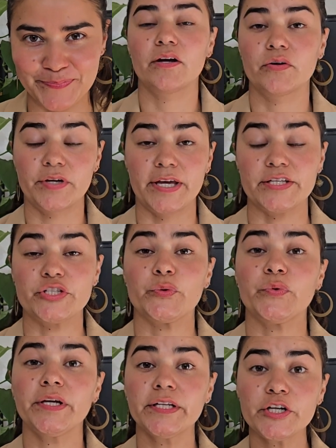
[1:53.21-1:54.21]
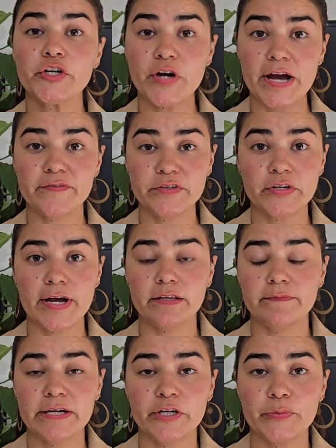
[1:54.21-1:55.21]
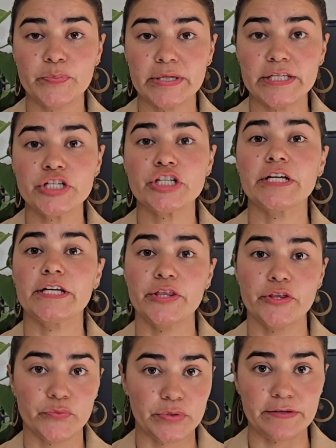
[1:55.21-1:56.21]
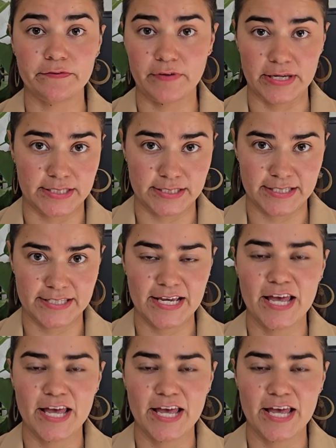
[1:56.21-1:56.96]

Okay, so we're gonna craft your elevator pitch in 3 phases.